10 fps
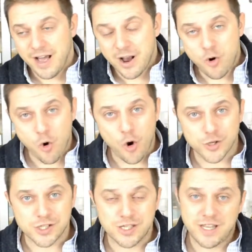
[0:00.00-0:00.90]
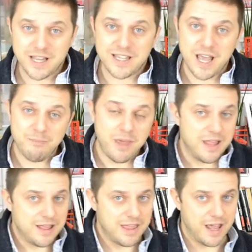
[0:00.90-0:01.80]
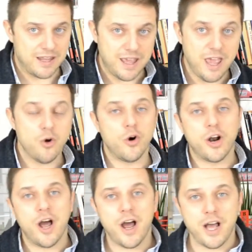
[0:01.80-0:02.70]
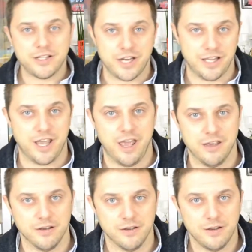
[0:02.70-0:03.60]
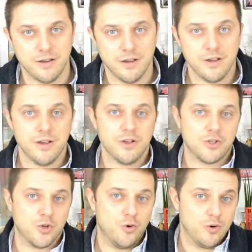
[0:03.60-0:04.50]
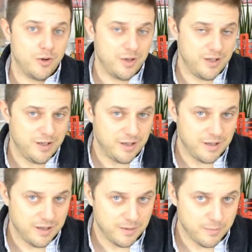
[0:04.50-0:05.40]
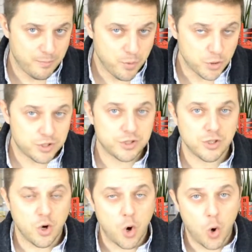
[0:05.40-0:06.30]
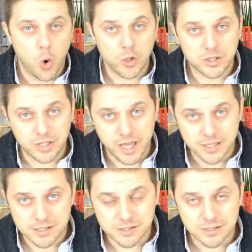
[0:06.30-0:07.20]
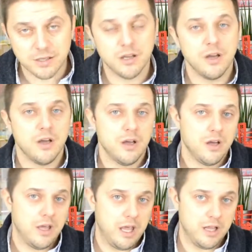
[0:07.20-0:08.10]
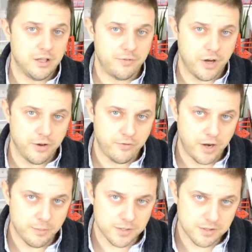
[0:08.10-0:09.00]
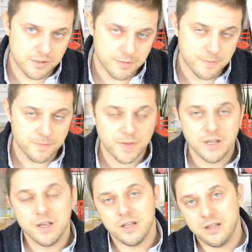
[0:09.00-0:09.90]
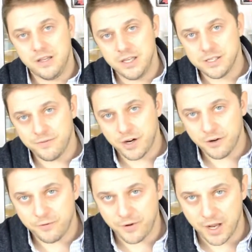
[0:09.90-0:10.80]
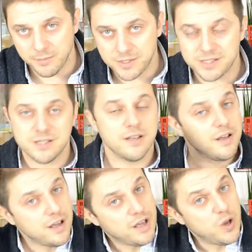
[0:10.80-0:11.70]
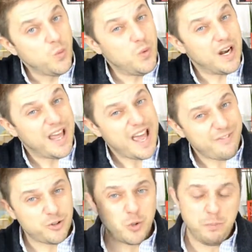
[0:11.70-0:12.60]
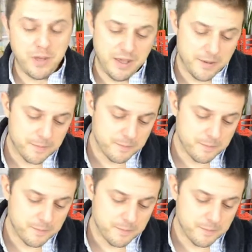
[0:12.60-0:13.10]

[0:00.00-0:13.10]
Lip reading: cost that can be 10K or 100K. So put all things in the wireframes. These wireframes will have to be